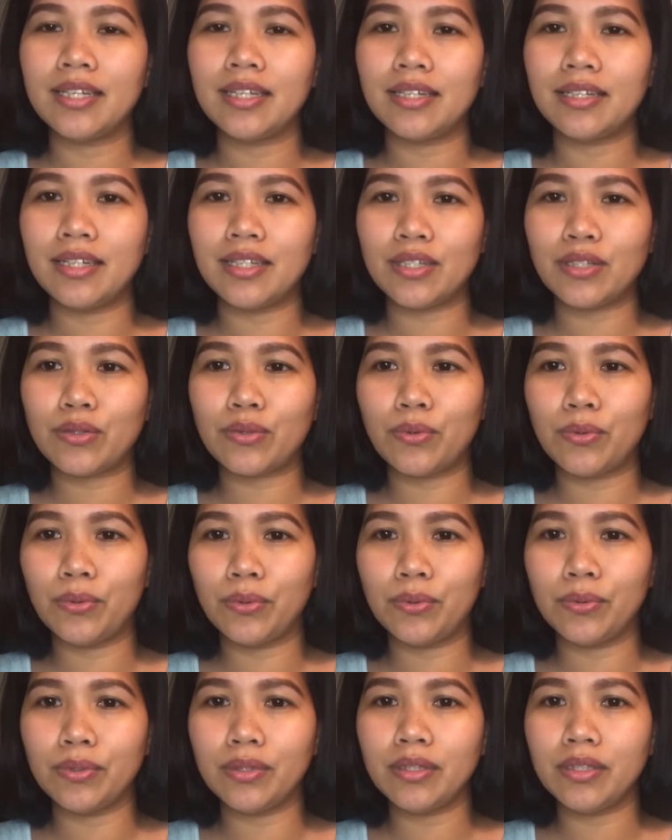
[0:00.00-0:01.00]
The
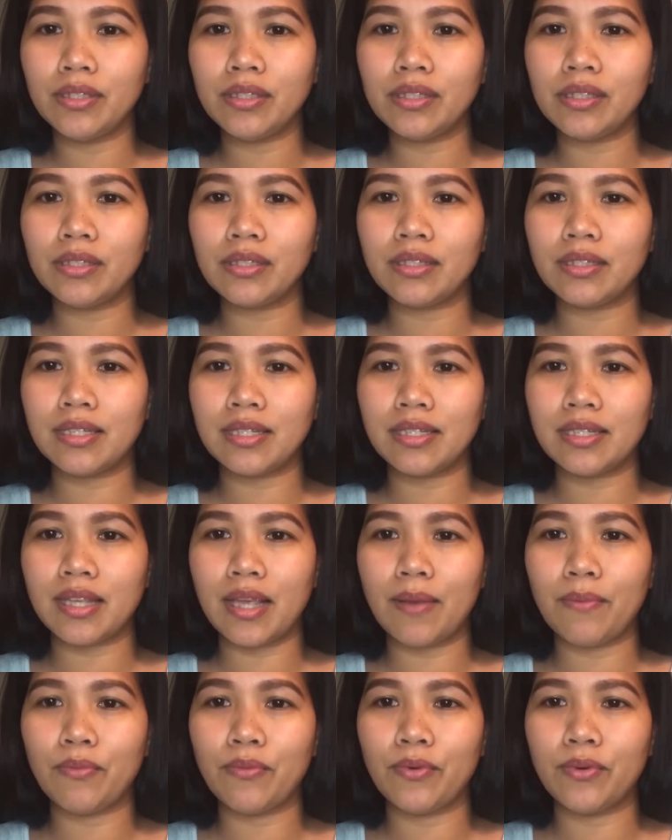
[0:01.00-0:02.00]
school
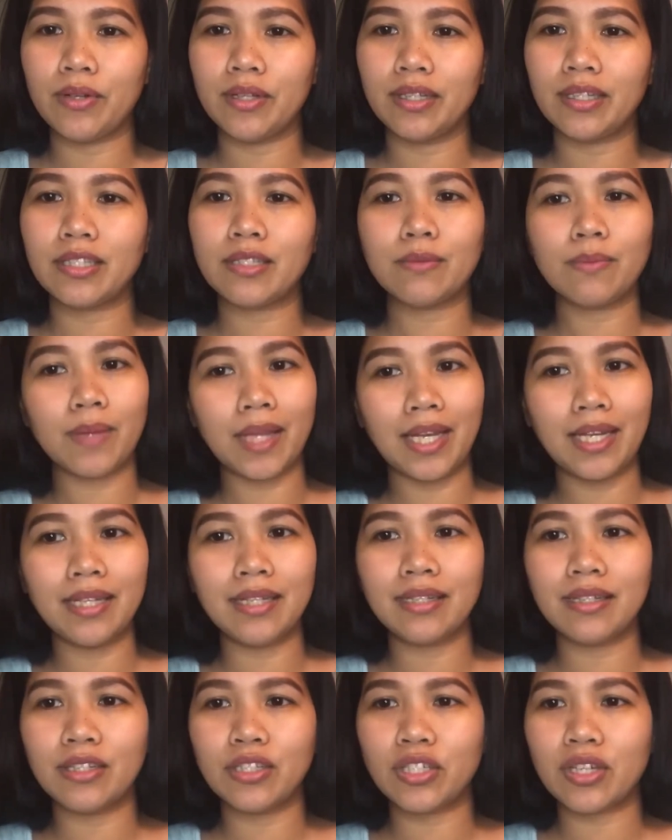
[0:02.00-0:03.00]
system will
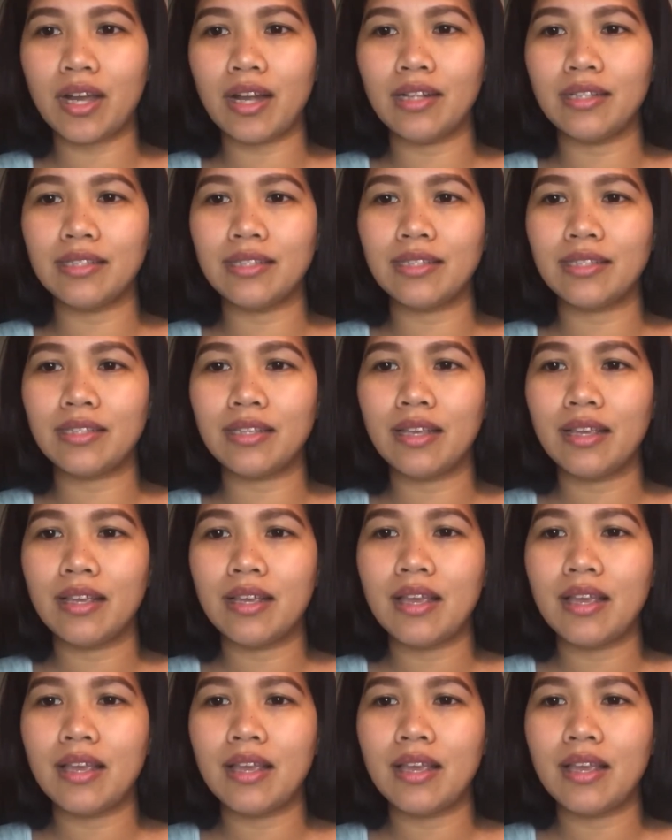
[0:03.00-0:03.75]
explain the child's